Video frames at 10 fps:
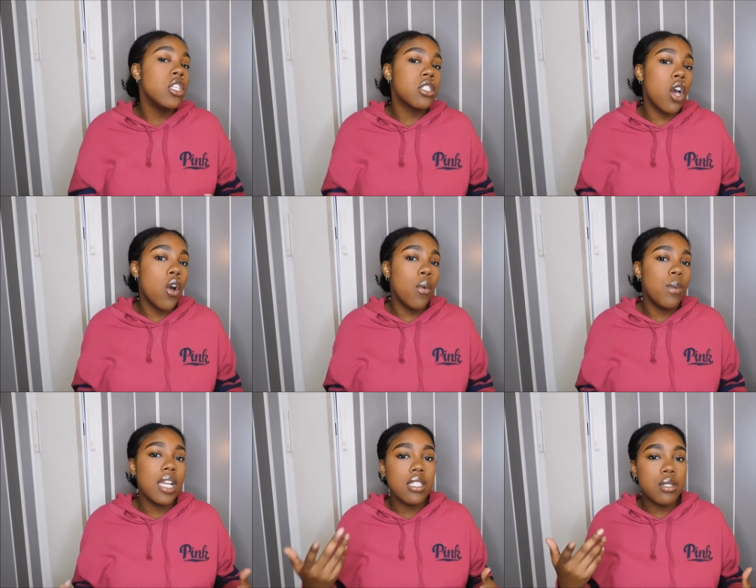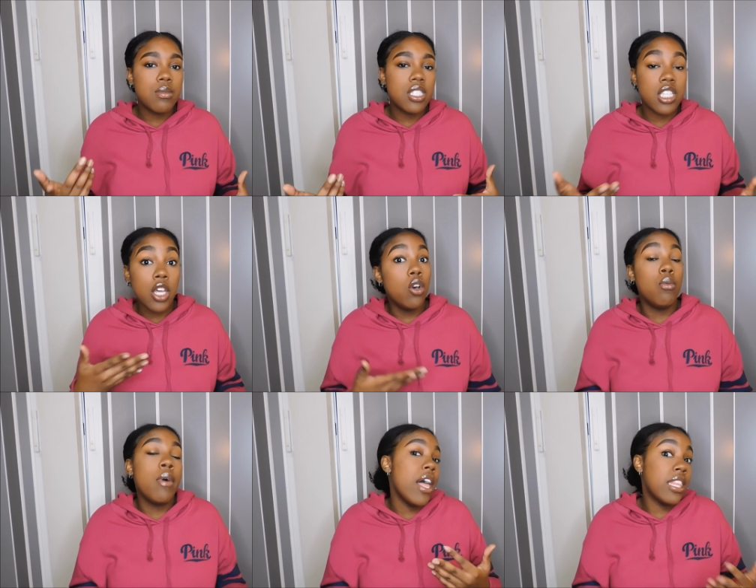so it
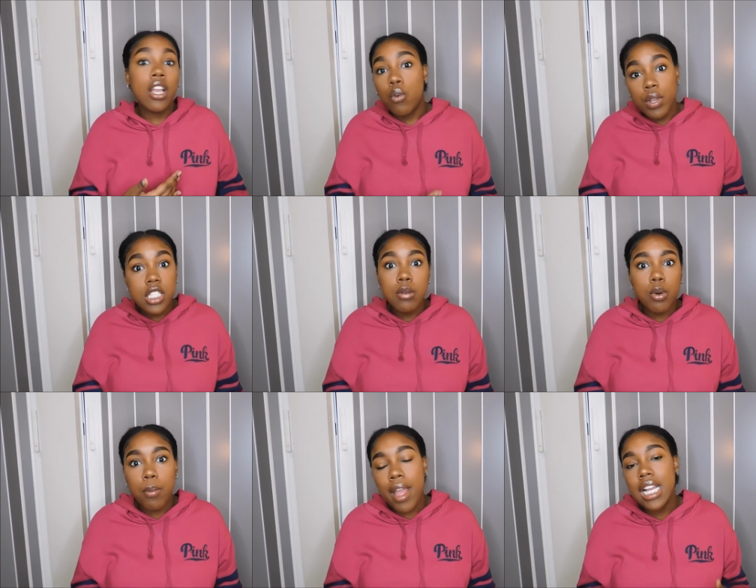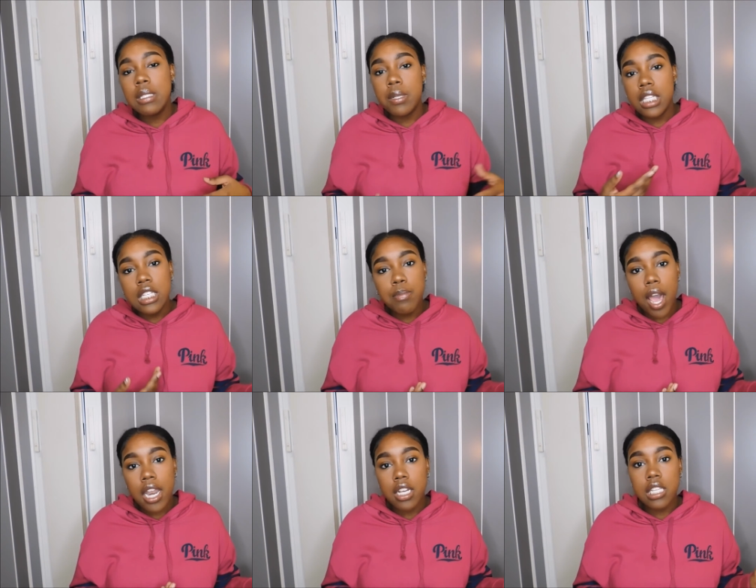still I think a reasonable price but these
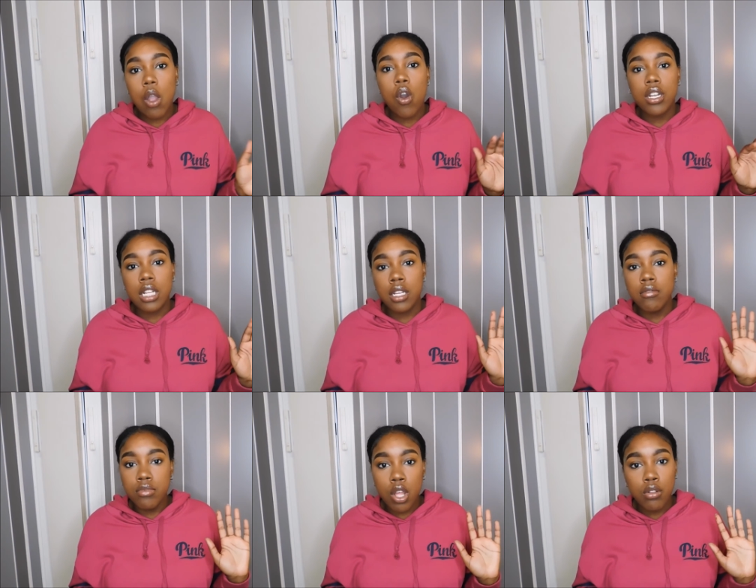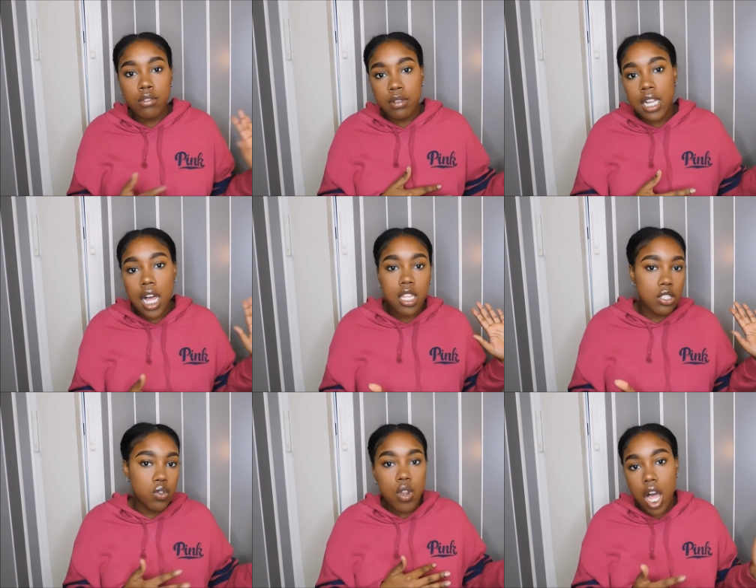products are on the you know three dollar
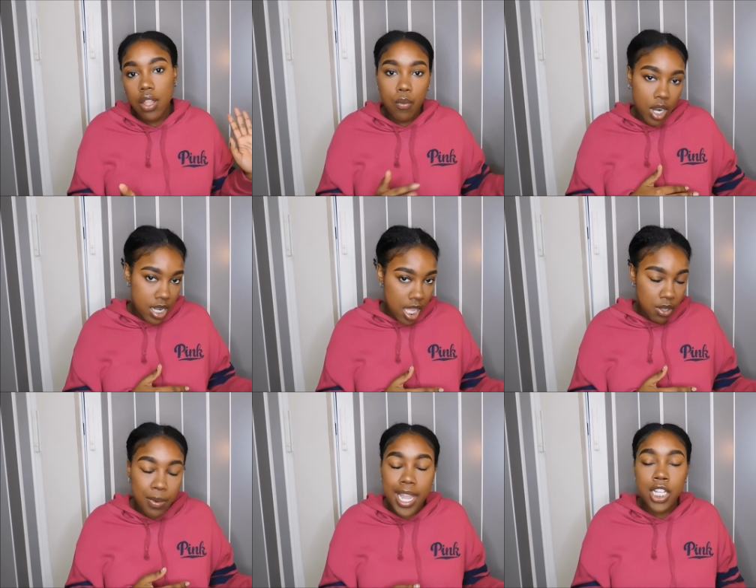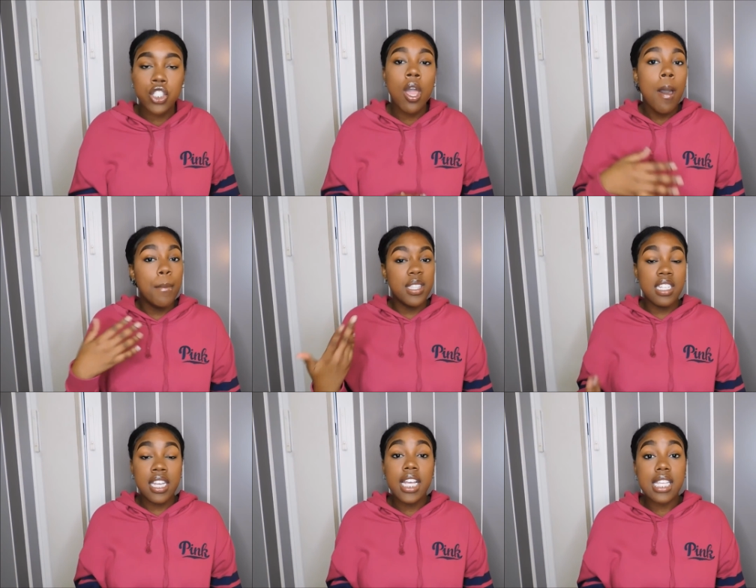two dollar one dollar range but the
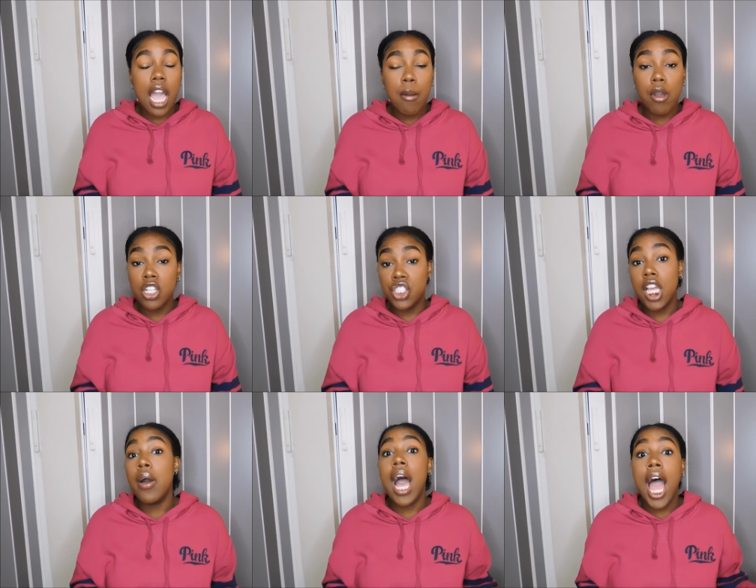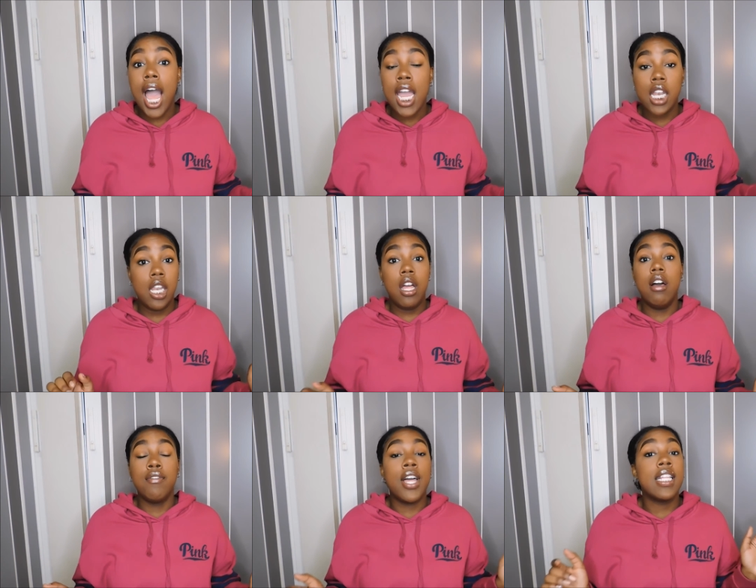NYX eyebrow gel I
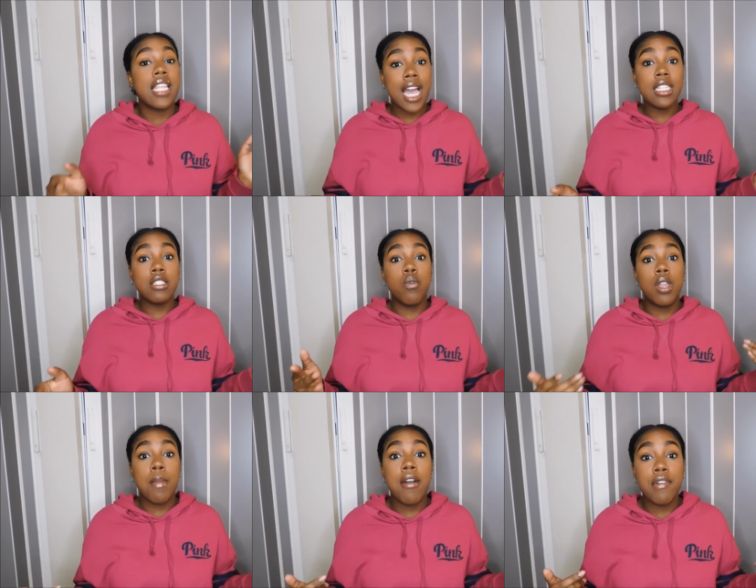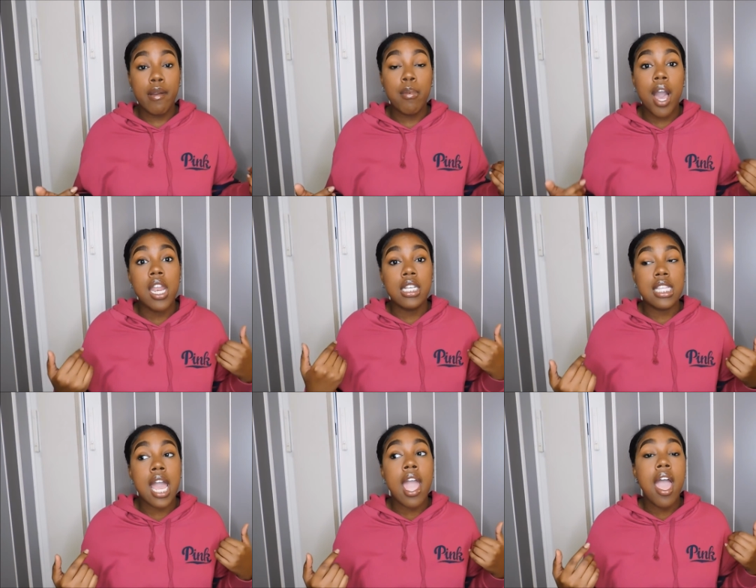love like that's one of my favorite products
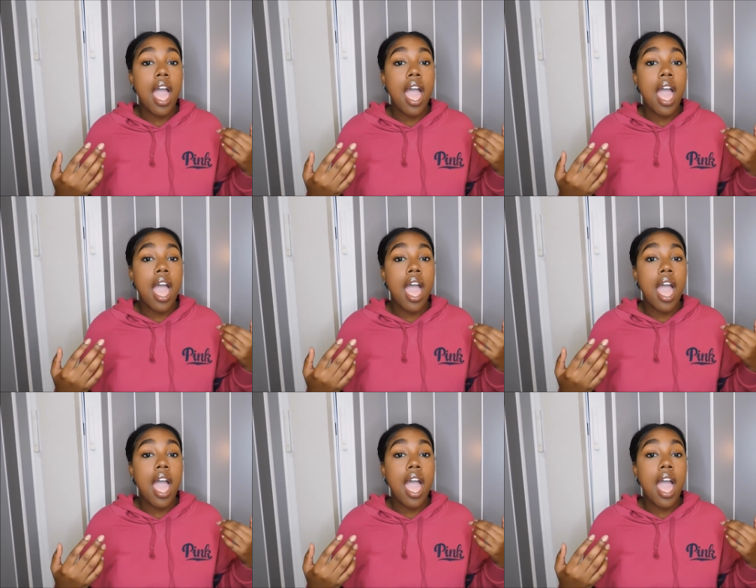like